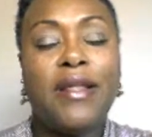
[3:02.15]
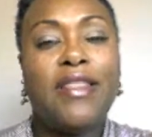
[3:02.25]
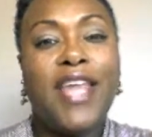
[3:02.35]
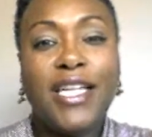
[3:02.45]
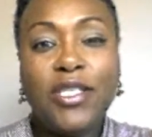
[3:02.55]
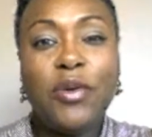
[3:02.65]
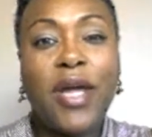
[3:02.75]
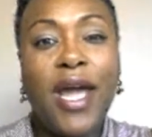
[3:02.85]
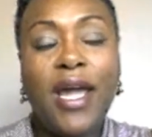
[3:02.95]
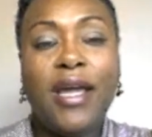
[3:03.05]
That's
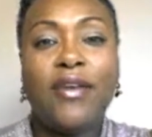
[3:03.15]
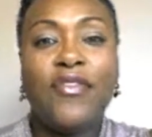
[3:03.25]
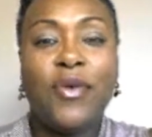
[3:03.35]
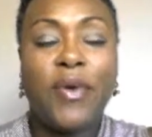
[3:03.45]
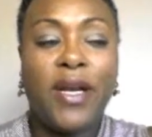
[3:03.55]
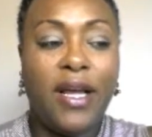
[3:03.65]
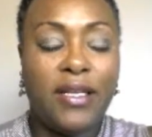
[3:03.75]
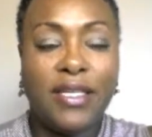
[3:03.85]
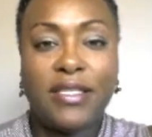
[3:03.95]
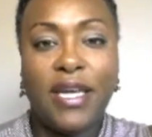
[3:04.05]
okay if you're running
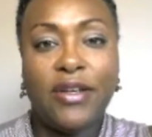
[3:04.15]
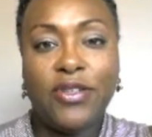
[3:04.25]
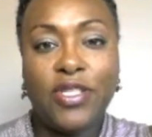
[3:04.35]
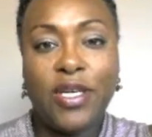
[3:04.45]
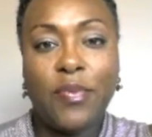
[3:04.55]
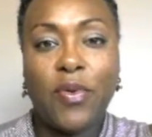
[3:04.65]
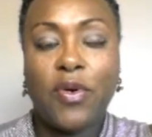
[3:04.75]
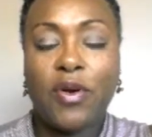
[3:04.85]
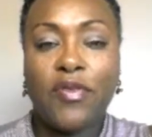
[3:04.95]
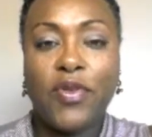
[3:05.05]
a dictatorship,
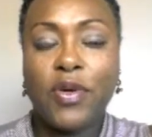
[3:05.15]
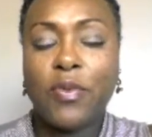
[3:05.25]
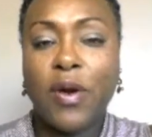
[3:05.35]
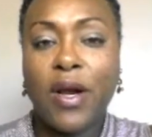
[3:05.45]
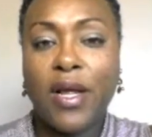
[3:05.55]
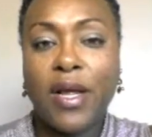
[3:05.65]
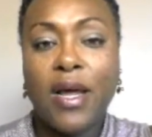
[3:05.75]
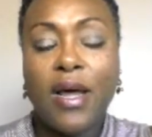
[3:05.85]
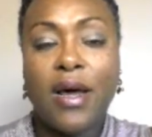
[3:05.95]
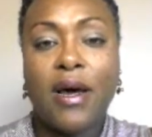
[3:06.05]
or if you're running
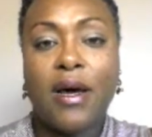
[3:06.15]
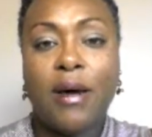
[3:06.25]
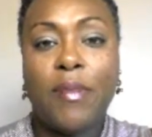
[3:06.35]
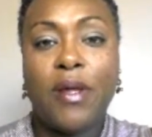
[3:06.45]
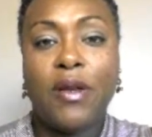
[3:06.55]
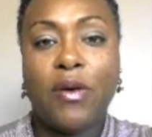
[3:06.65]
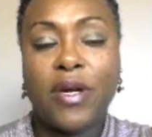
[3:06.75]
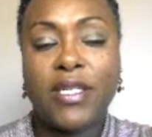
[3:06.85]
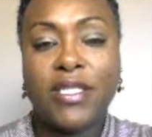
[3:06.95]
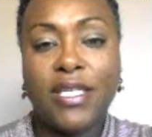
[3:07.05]
an
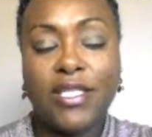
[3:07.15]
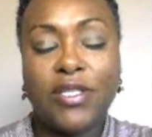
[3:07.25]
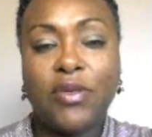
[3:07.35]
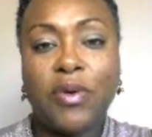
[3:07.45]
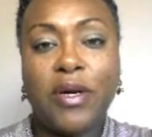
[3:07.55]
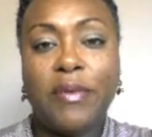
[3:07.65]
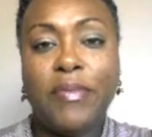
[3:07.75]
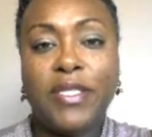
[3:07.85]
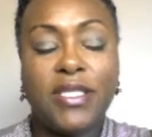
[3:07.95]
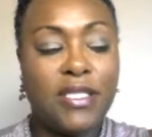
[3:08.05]
organization or a
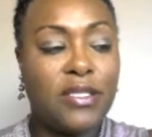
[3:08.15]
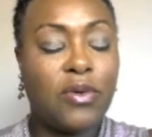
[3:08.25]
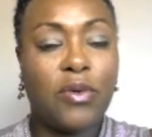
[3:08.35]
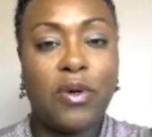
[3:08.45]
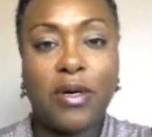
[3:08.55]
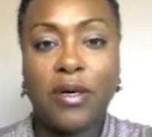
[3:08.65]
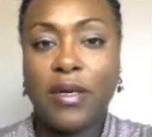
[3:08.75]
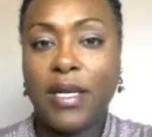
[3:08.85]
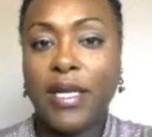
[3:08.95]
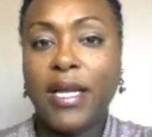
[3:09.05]
business or
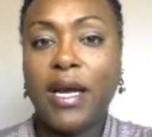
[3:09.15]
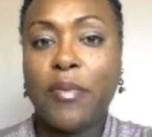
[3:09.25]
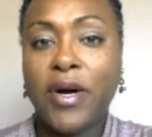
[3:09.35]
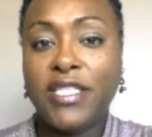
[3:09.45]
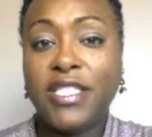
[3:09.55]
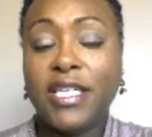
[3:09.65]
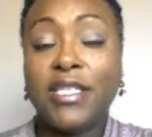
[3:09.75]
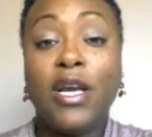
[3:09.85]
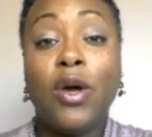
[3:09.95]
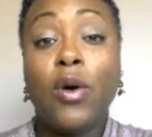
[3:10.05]
leading a
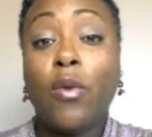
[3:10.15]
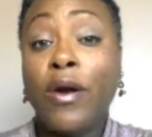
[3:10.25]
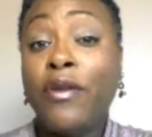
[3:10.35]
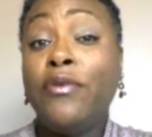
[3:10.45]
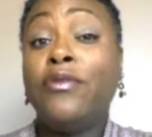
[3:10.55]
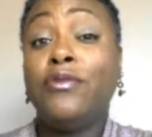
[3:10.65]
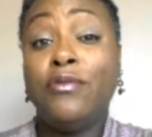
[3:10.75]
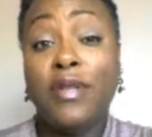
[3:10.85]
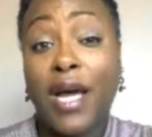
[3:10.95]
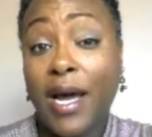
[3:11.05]
project where you do
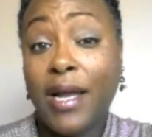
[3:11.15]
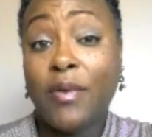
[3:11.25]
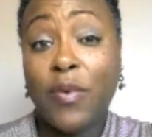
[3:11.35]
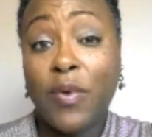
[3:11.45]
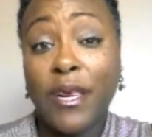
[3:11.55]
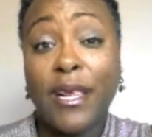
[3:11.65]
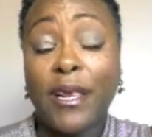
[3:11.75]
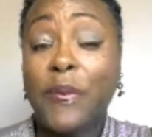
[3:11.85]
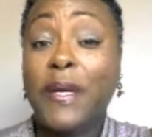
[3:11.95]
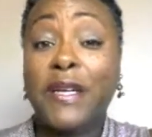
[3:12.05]
not want
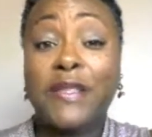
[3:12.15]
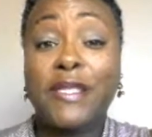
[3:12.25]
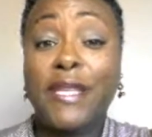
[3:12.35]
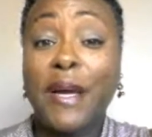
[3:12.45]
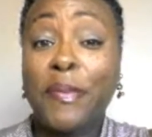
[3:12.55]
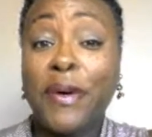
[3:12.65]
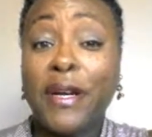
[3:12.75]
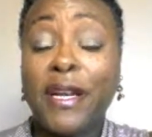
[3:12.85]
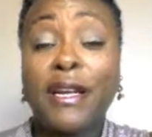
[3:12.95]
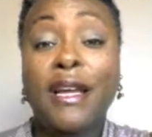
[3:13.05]
anyone else's input.